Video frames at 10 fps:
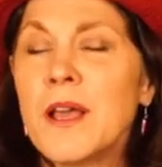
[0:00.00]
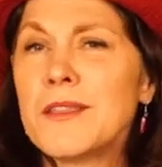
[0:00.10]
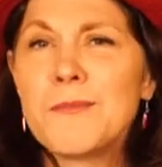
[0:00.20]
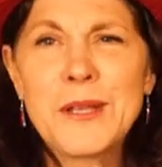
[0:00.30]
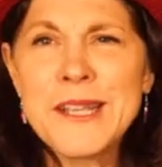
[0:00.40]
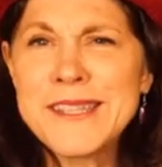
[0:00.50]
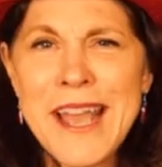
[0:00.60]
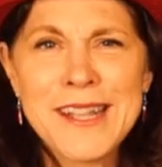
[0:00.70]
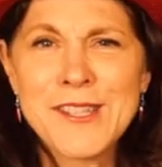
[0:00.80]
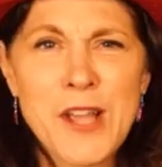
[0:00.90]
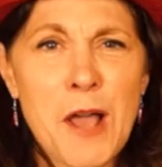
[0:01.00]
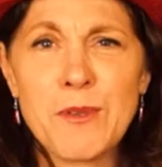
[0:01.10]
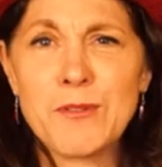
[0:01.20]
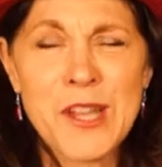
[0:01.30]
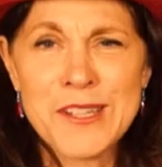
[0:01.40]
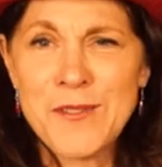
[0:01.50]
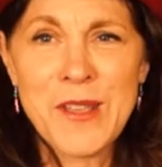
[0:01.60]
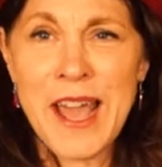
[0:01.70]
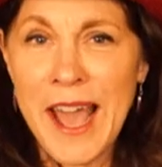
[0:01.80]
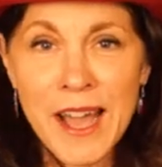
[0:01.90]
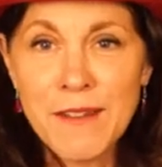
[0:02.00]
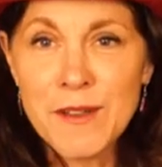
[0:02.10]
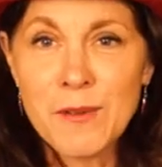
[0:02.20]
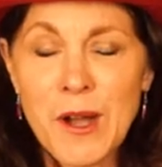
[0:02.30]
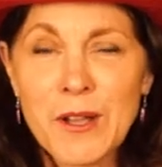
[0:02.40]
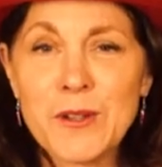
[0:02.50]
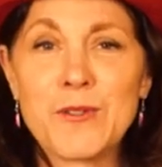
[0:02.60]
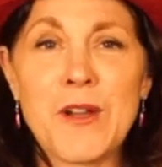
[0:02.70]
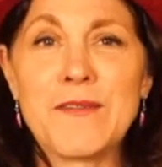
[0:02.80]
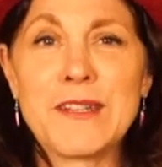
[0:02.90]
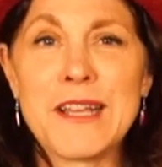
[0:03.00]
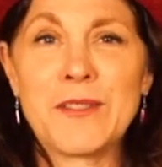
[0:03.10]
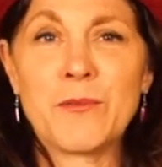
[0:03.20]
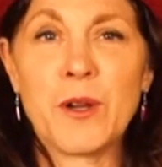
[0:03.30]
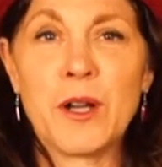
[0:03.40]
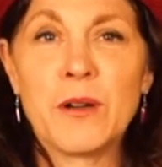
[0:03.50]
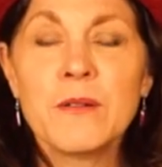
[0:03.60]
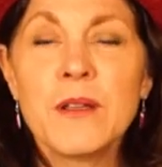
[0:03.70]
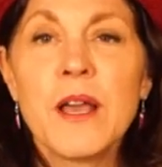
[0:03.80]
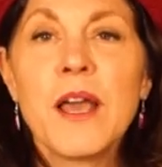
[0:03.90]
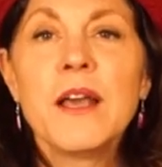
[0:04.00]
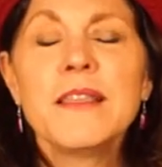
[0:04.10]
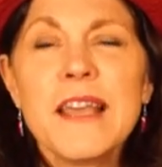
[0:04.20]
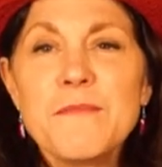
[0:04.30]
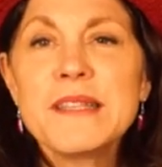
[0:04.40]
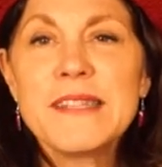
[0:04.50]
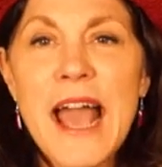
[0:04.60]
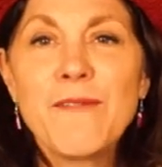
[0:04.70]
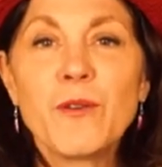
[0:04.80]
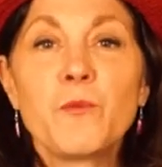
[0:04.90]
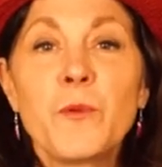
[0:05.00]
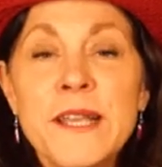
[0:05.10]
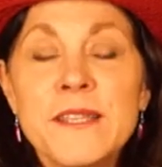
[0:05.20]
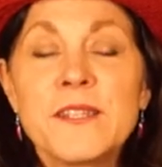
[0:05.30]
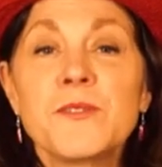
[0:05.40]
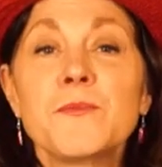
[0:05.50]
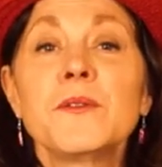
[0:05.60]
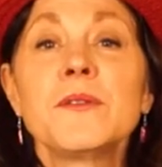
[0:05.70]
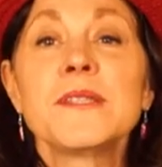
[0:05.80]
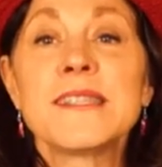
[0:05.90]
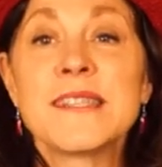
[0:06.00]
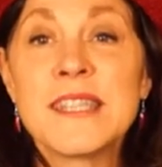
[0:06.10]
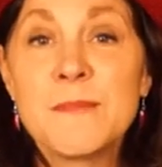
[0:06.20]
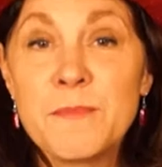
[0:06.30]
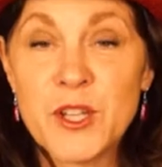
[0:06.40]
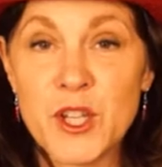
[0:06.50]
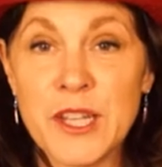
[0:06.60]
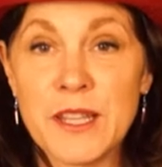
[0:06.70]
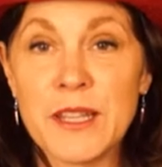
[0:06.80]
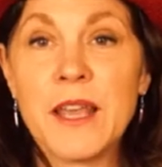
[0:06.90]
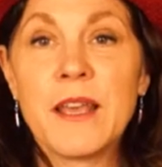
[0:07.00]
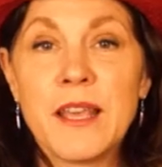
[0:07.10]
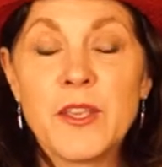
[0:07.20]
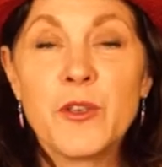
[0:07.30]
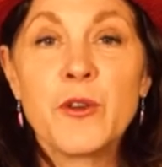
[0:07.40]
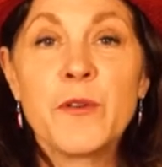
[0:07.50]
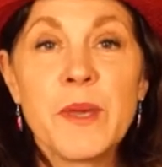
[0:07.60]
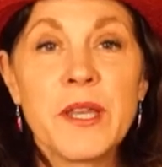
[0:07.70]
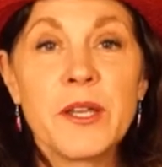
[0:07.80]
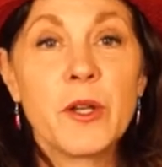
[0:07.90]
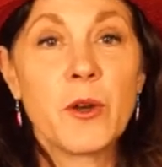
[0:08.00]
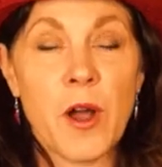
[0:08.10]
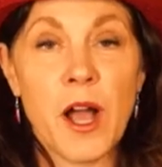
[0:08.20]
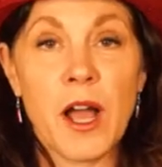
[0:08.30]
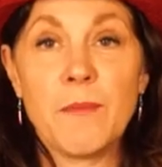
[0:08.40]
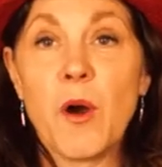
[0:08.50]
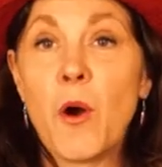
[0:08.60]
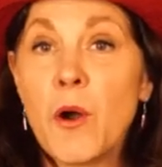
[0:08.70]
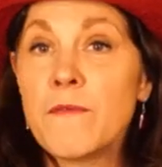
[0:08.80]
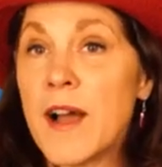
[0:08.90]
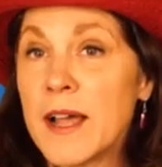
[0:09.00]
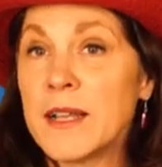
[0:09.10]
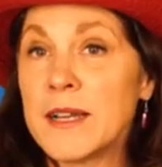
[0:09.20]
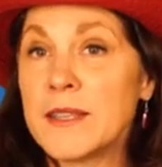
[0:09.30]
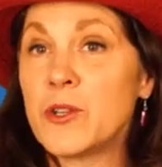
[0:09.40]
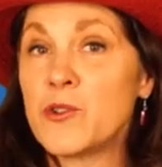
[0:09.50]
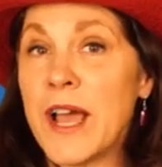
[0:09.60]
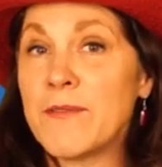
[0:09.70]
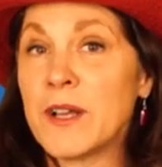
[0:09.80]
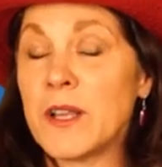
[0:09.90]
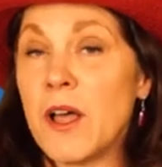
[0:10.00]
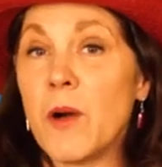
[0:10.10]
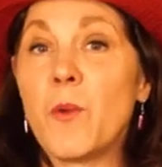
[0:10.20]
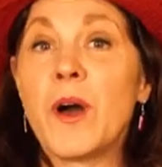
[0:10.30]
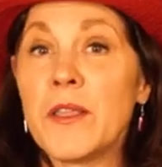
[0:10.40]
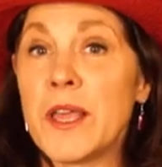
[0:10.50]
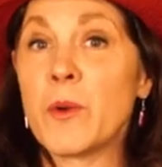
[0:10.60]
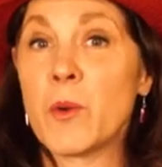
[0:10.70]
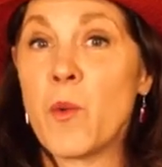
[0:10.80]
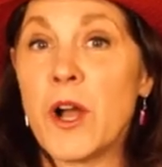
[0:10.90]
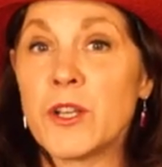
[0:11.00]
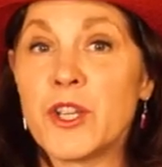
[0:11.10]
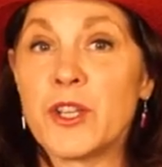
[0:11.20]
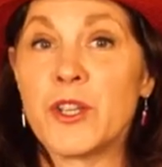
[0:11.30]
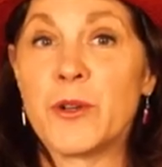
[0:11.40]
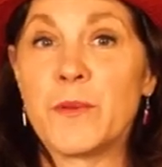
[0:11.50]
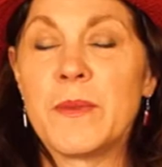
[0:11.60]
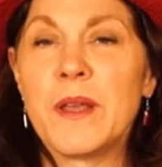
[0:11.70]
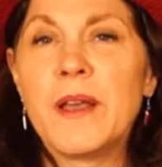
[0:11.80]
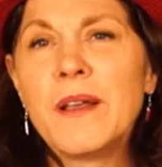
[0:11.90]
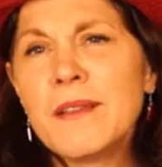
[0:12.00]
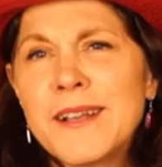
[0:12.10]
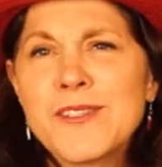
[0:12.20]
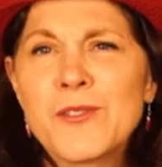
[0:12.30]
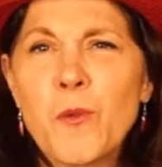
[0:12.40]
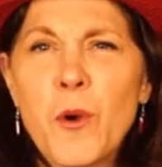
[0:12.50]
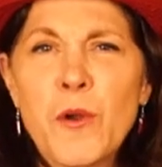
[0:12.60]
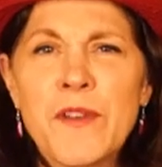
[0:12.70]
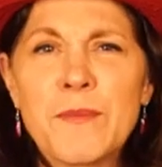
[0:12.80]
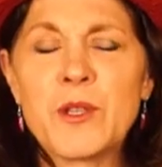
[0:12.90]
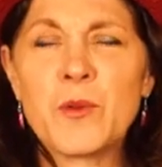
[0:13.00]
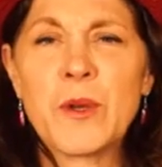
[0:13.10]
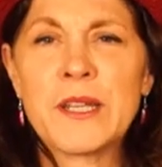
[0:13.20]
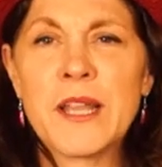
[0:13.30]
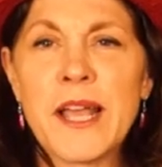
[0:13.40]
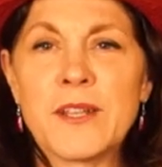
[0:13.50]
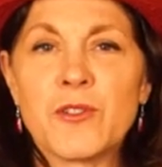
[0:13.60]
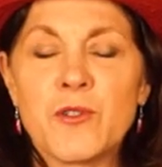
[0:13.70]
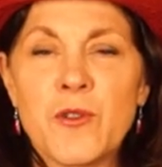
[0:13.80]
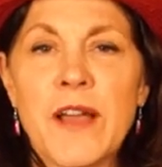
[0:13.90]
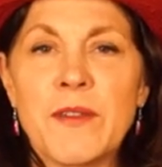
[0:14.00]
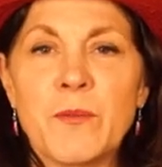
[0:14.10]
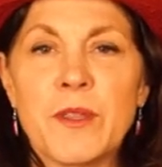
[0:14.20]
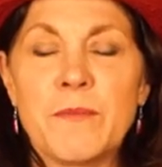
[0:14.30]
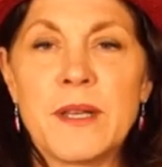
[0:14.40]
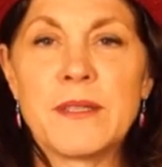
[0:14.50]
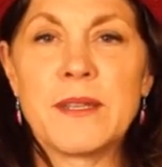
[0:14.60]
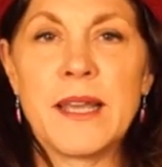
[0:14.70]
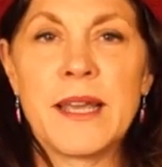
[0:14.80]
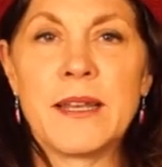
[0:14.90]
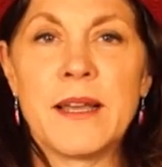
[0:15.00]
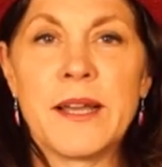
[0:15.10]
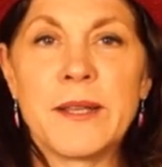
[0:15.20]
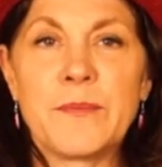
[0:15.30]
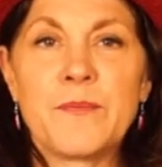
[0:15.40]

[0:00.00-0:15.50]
The police can't stop you just for the heck of it while you're driving down the road. They must have a reasonable suspicion that you committed a crime or violated the traffic law while they were watching you, like swerving between lanes or driving with a busted headlight.